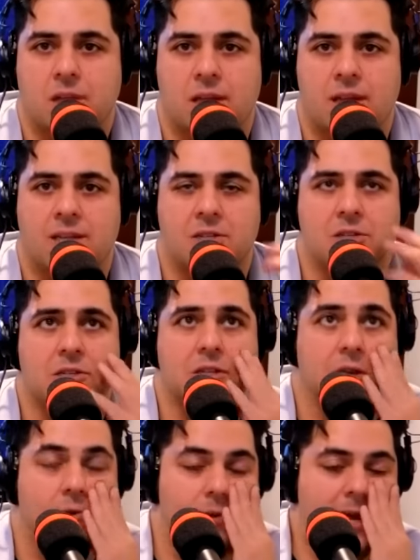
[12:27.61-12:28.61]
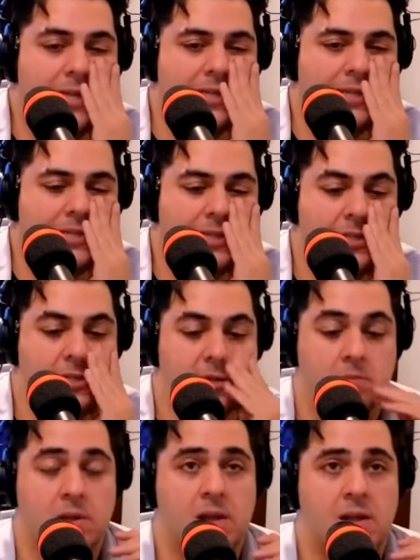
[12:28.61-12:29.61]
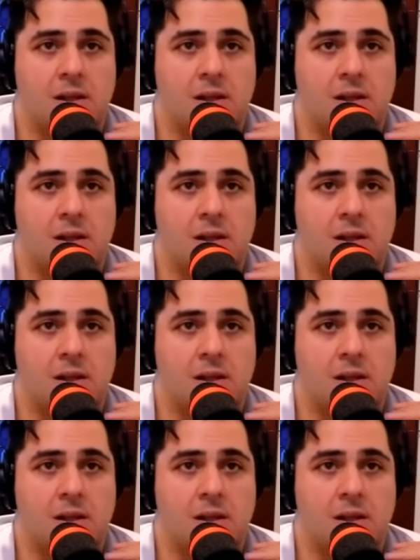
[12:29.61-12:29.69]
It, yeah. It's just a crazy system